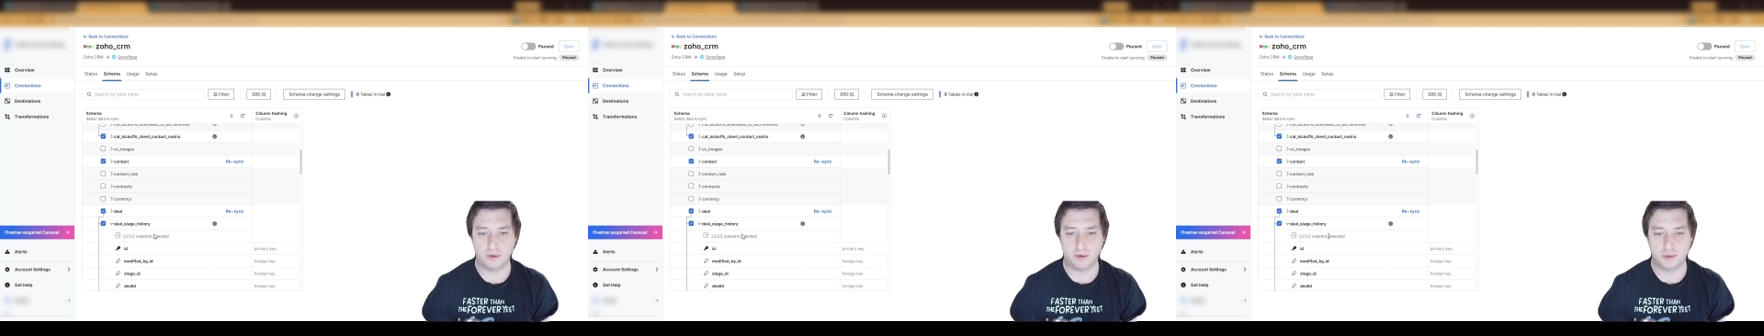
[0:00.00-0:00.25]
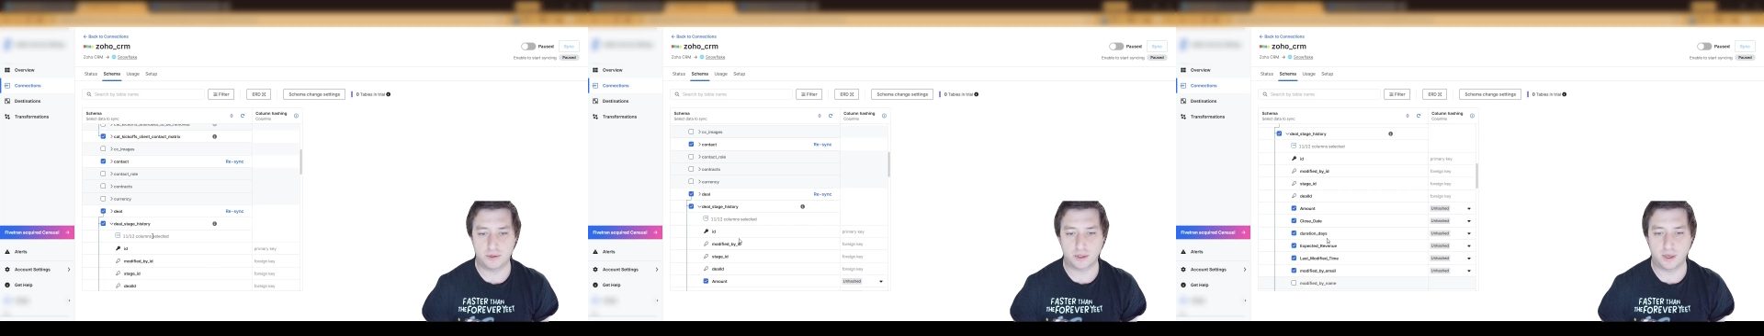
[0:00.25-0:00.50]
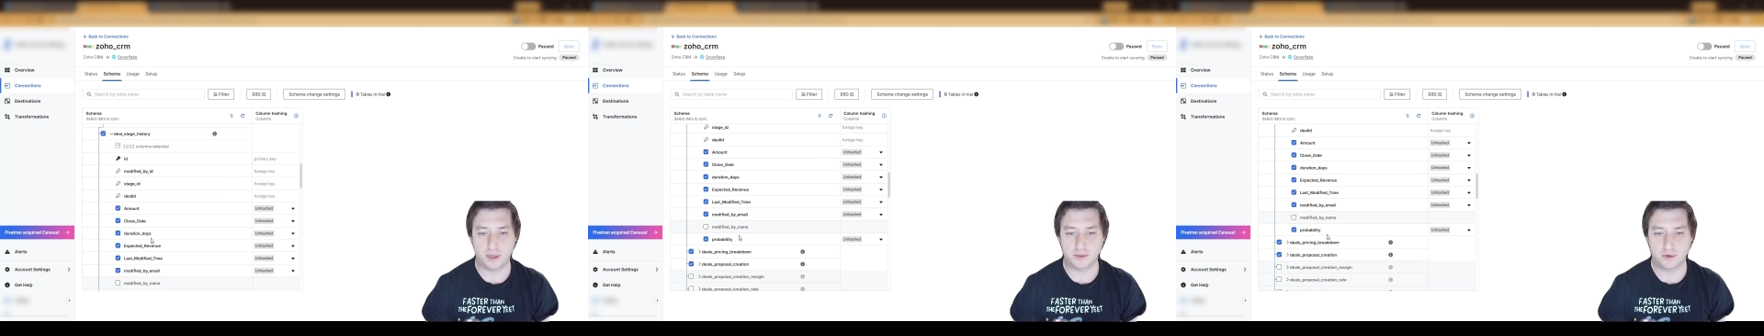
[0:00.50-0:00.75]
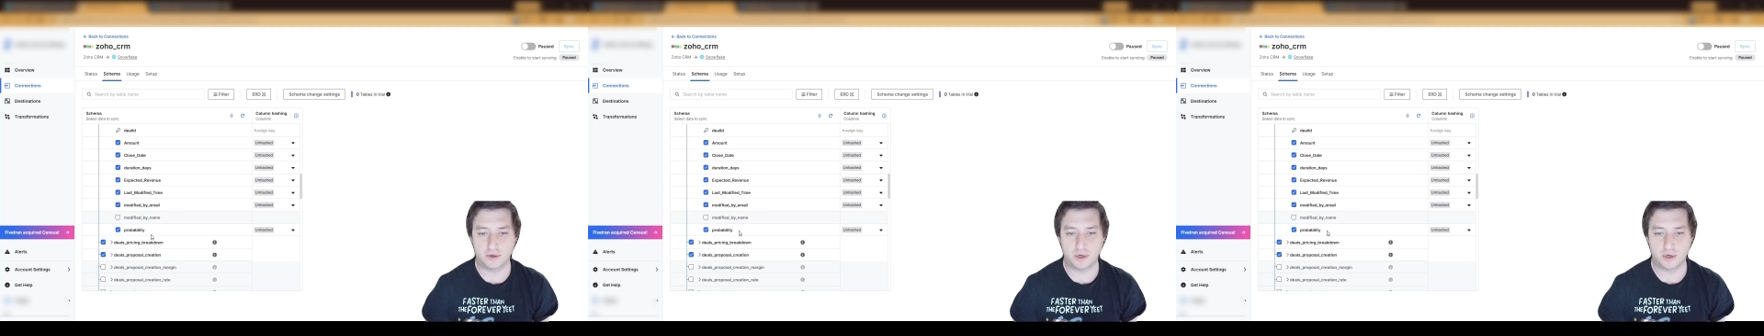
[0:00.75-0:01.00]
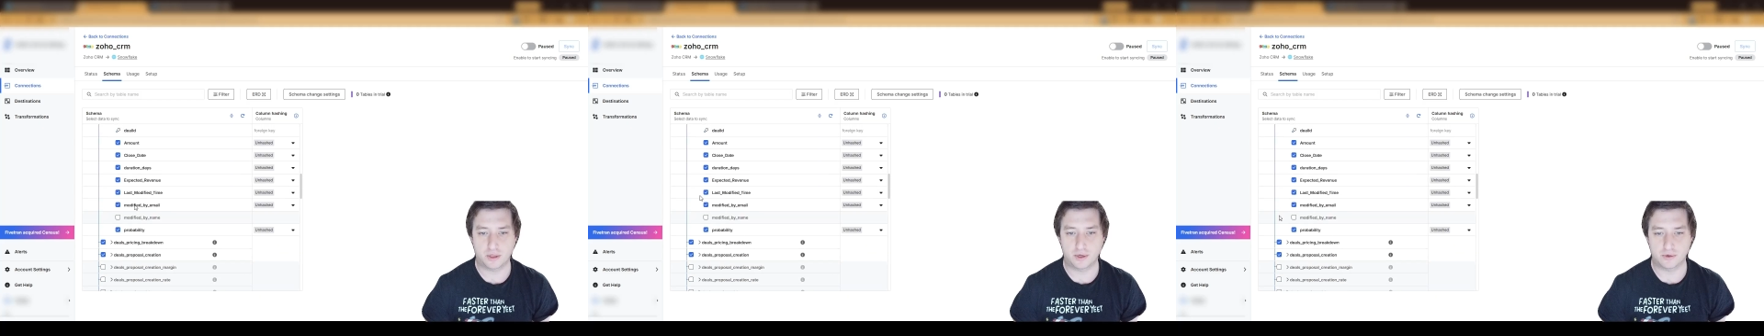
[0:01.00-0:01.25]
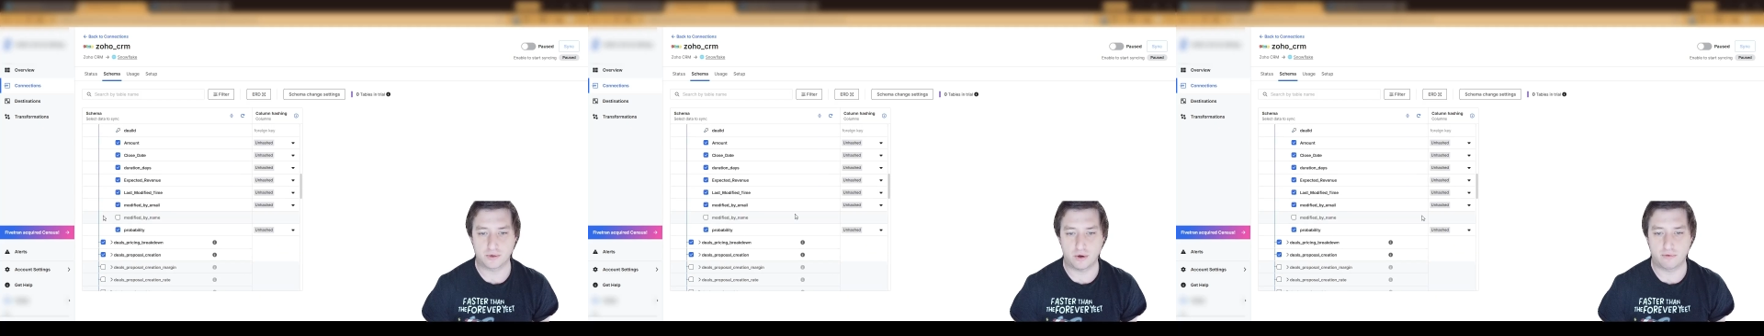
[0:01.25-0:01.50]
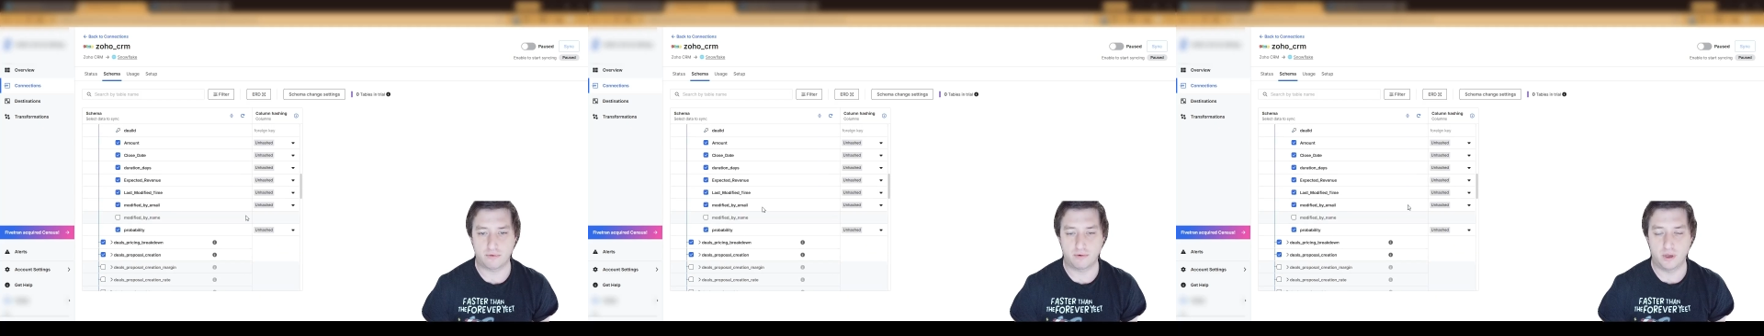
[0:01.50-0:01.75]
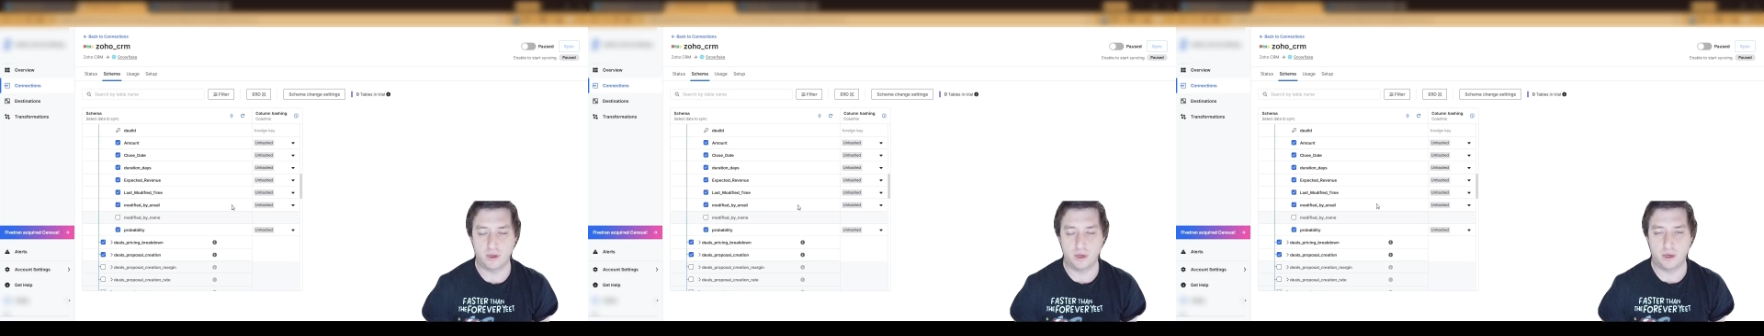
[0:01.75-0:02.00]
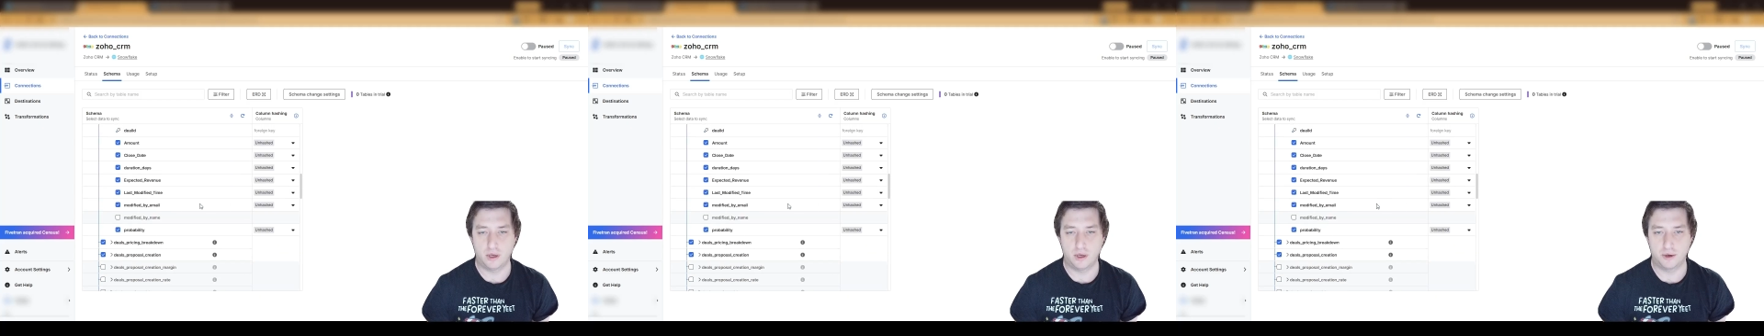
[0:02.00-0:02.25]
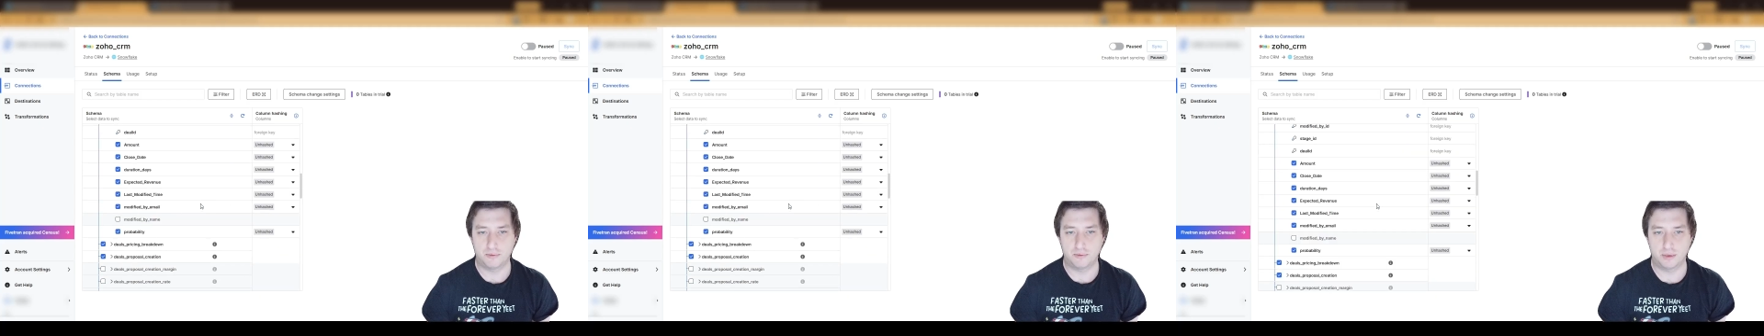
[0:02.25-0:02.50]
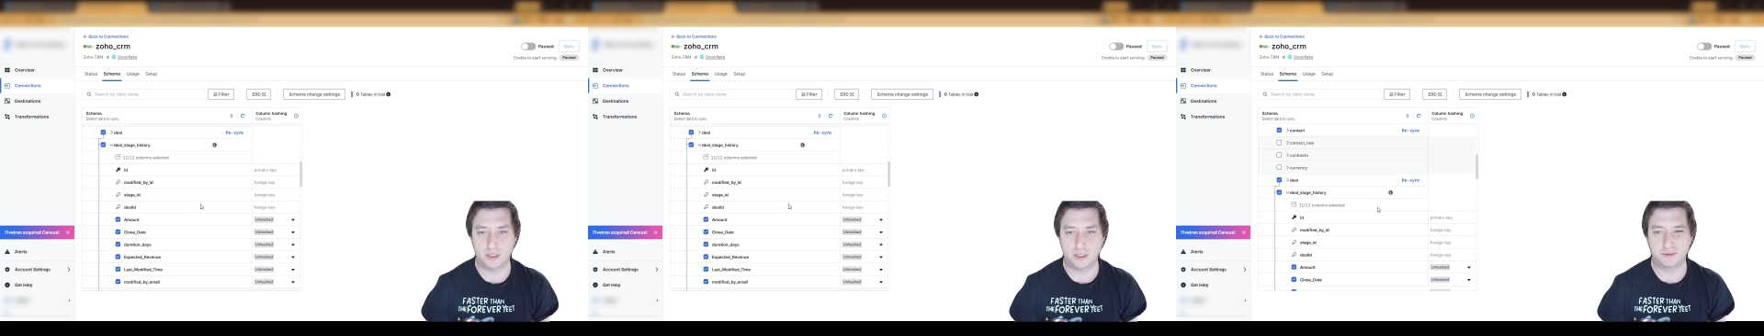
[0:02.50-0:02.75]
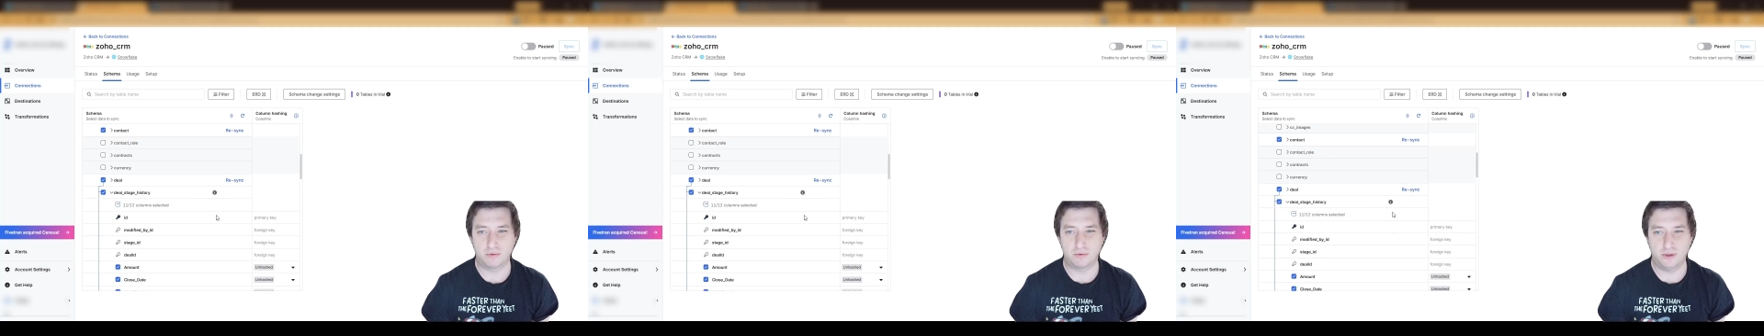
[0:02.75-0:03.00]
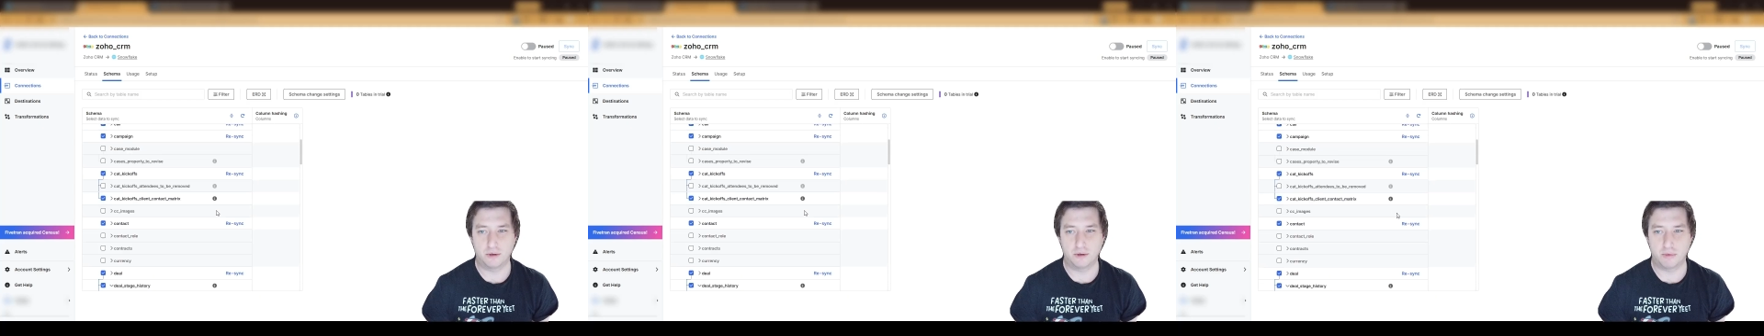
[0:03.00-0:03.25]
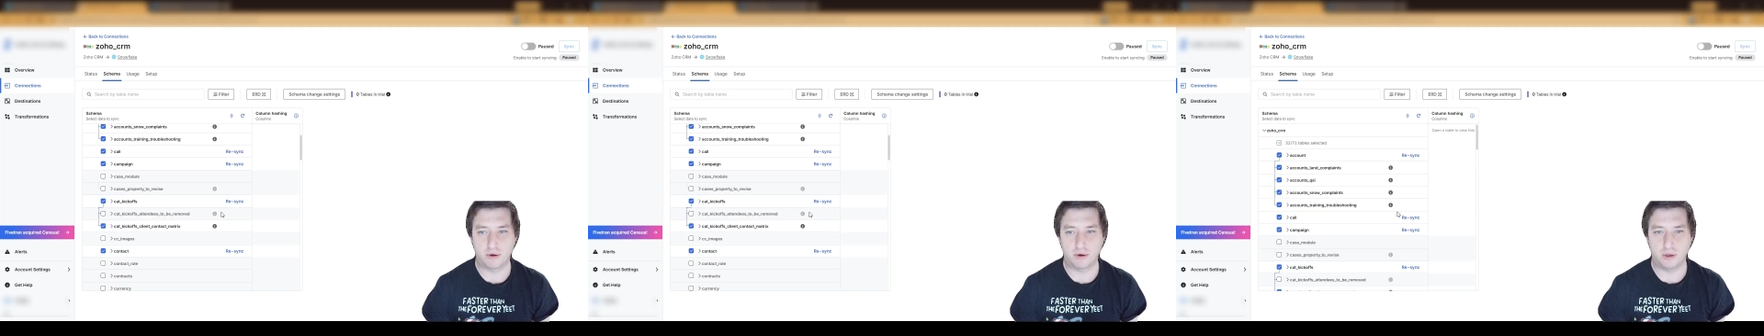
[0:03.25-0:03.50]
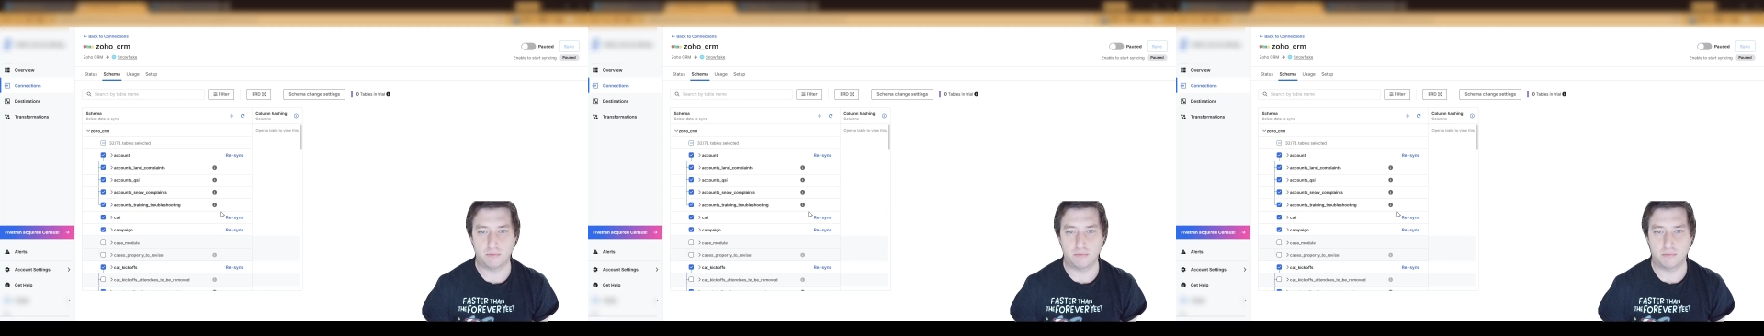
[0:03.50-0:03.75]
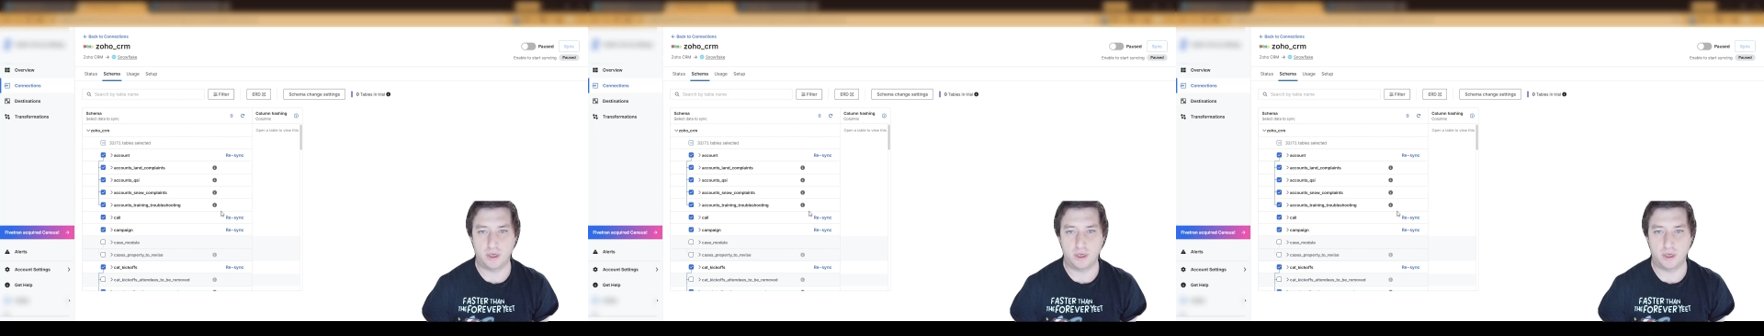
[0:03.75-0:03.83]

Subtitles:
check things and uncheck things off, but that's really about it.